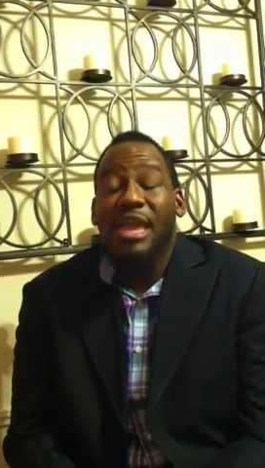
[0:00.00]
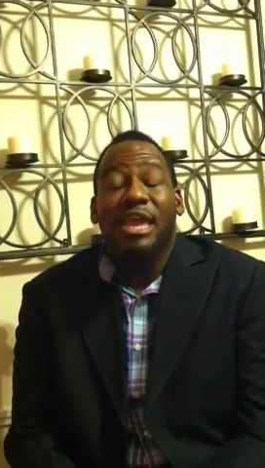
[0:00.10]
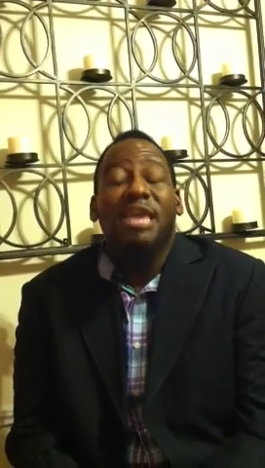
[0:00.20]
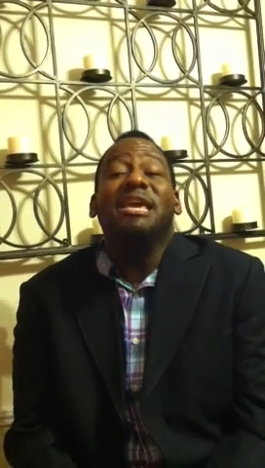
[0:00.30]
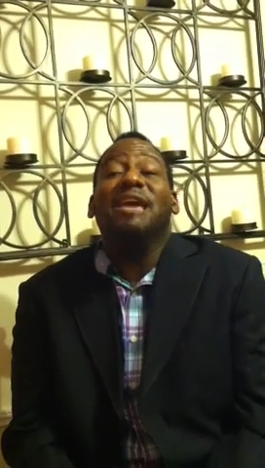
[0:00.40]

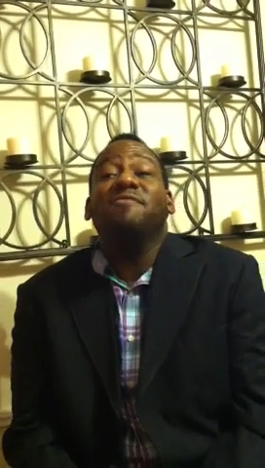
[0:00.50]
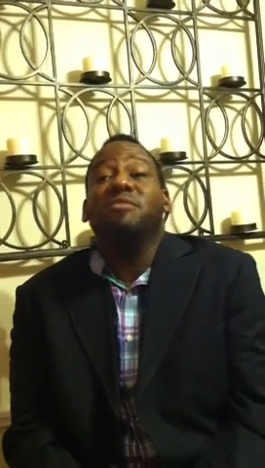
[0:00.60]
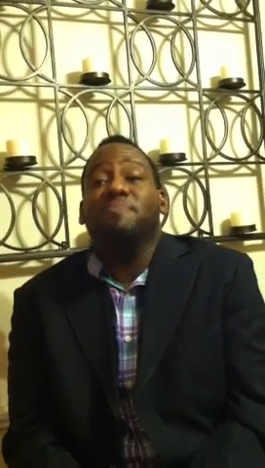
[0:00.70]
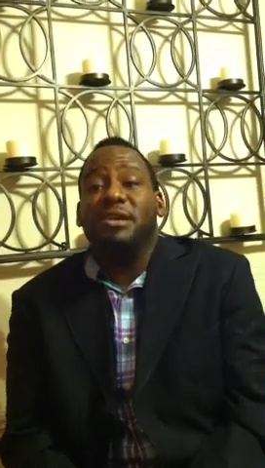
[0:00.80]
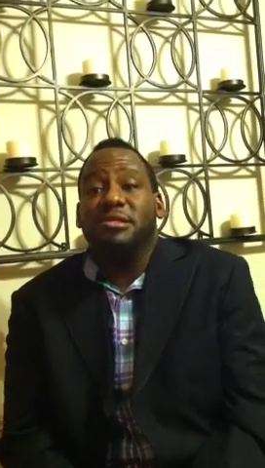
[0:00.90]
He gave his
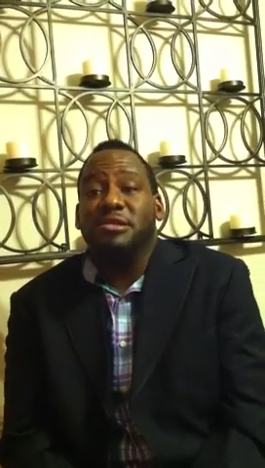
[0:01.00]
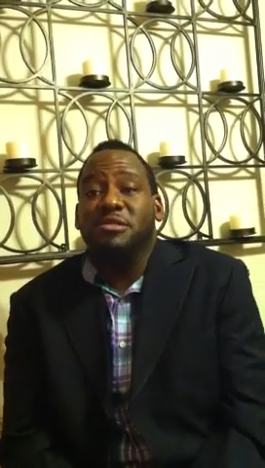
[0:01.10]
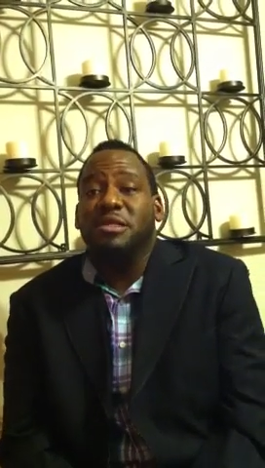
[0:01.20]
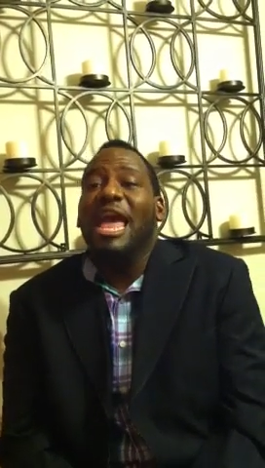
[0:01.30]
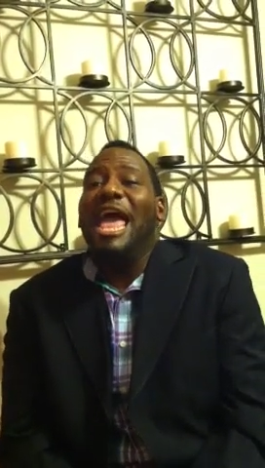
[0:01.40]

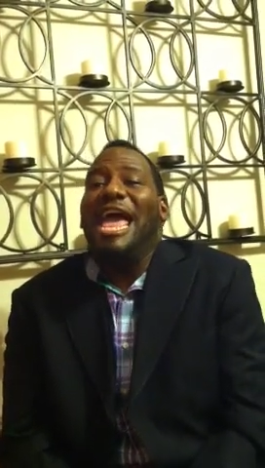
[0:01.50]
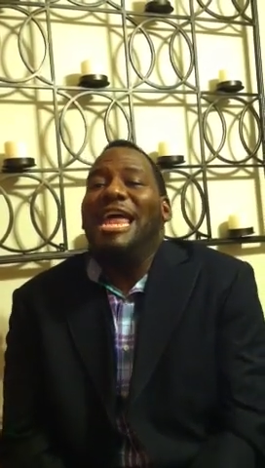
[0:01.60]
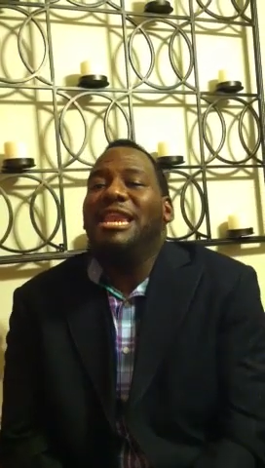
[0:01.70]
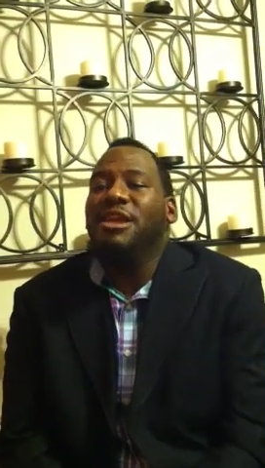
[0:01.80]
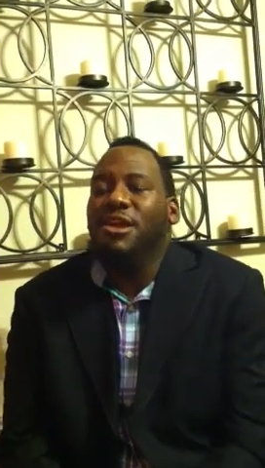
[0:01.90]
blessings
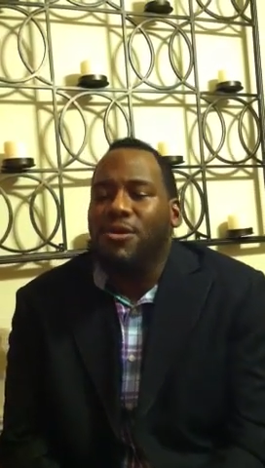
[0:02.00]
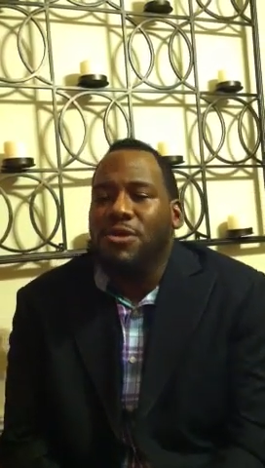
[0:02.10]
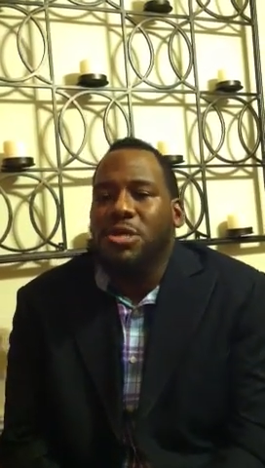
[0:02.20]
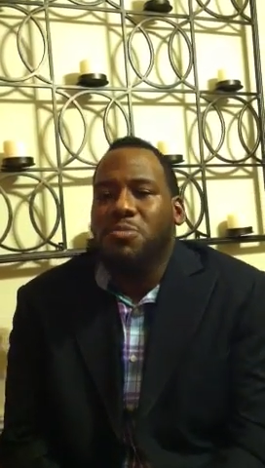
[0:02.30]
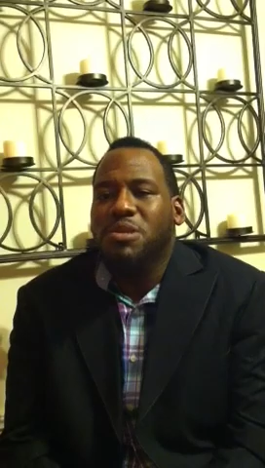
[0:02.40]
and
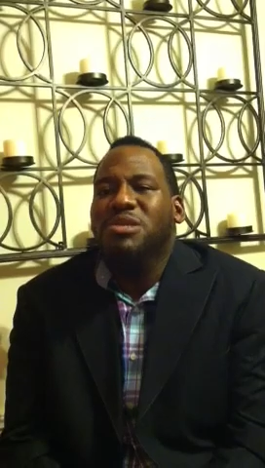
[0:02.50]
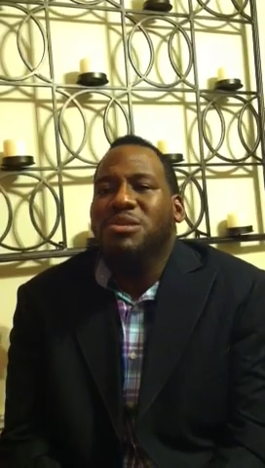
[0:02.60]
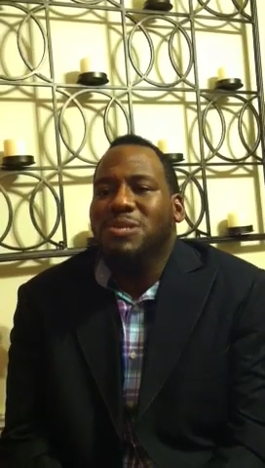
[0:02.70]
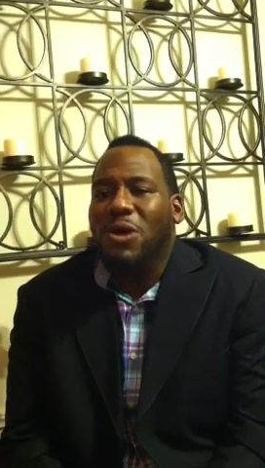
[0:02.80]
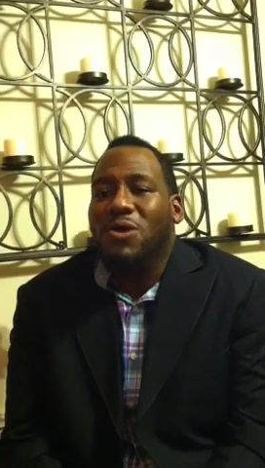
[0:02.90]
encouraged me to
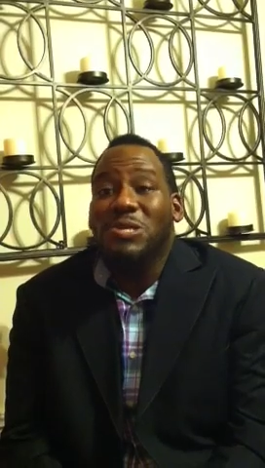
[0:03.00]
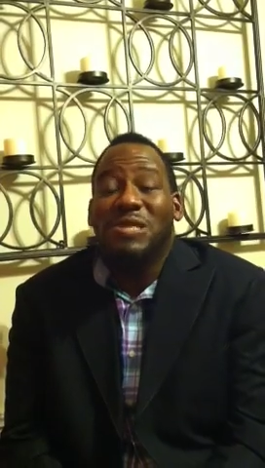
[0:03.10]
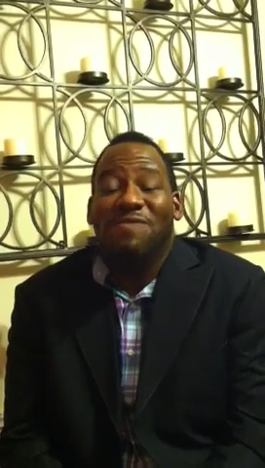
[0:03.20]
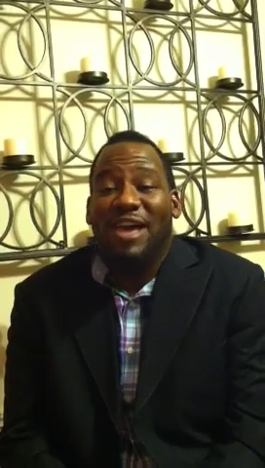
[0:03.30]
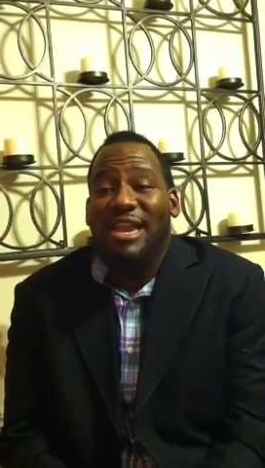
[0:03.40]
talk to
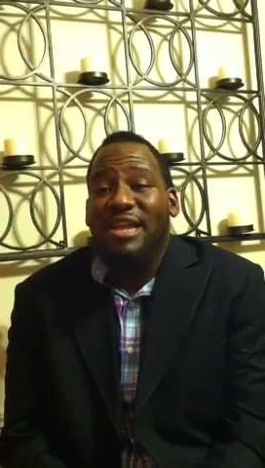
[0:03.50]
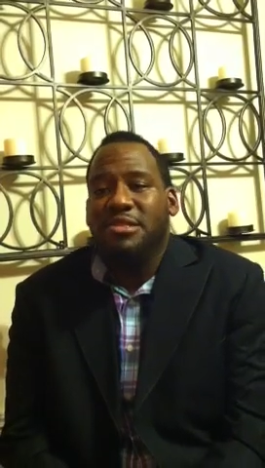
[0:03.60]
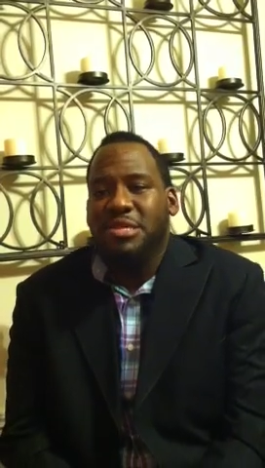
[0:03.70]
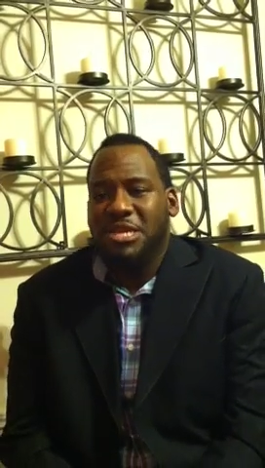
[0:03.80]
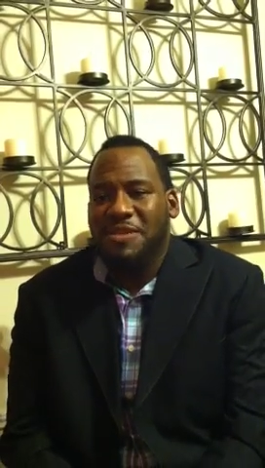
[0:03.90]
the
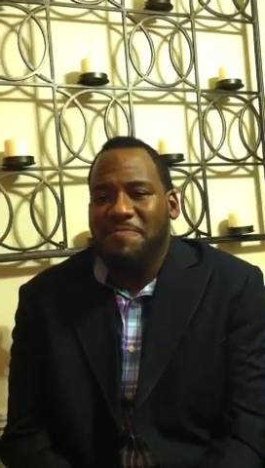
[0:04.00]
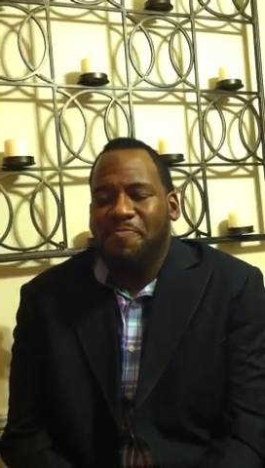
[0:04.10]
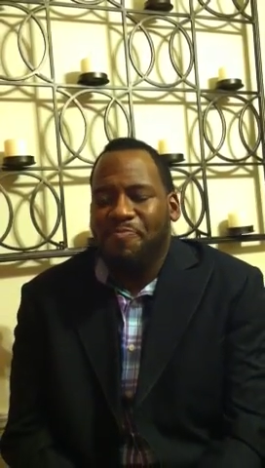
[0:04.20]
finance team.